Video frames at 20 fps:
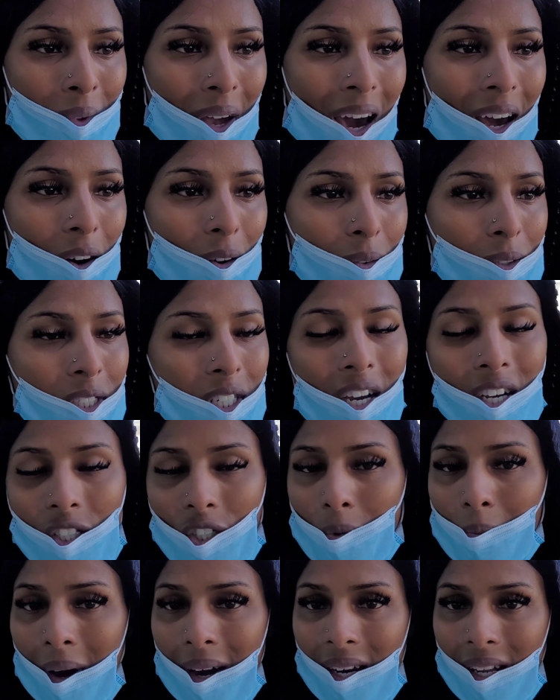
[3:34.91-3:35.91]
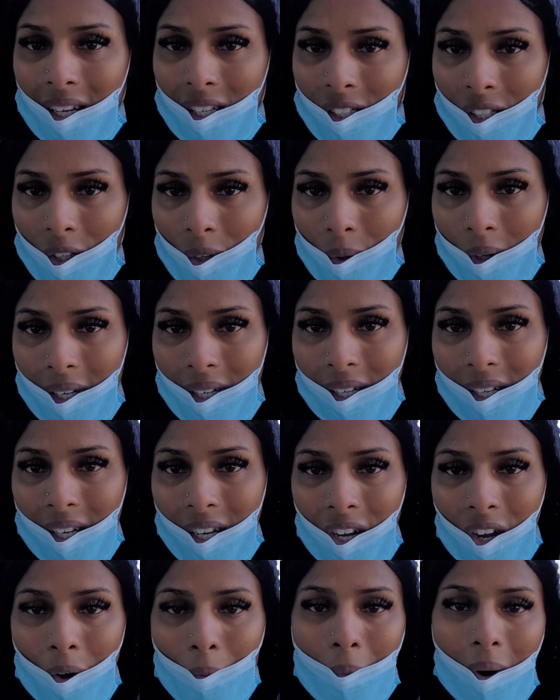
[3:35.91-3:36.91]
I don't judge nobody that do it,
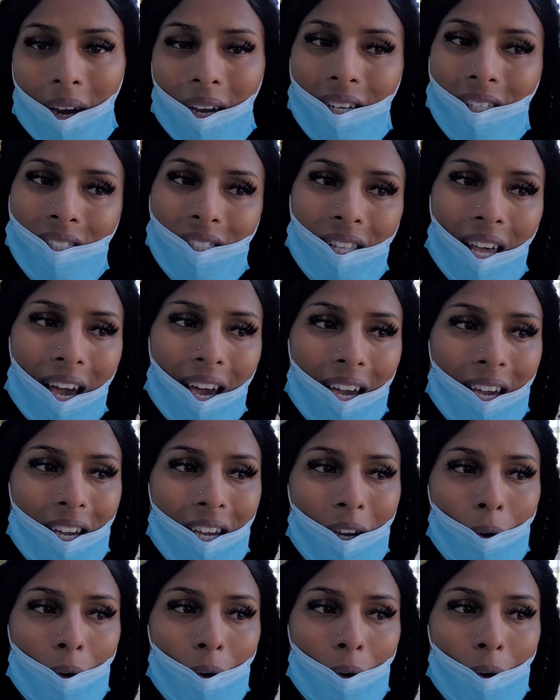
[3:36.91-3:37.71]
but it's not.